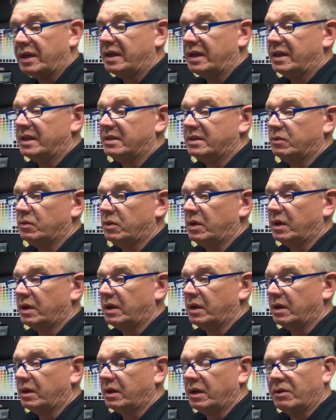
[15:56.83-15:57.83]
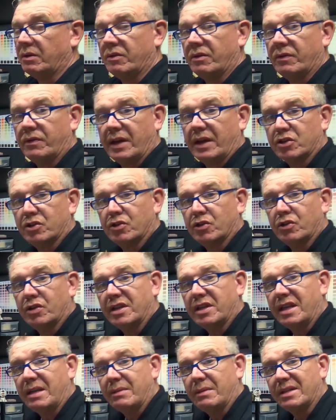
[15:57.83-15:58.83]
is a reflection on the
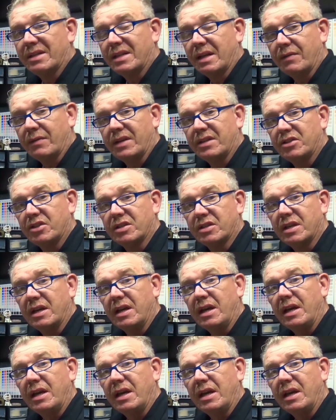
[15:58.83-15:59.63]
name itself. It's just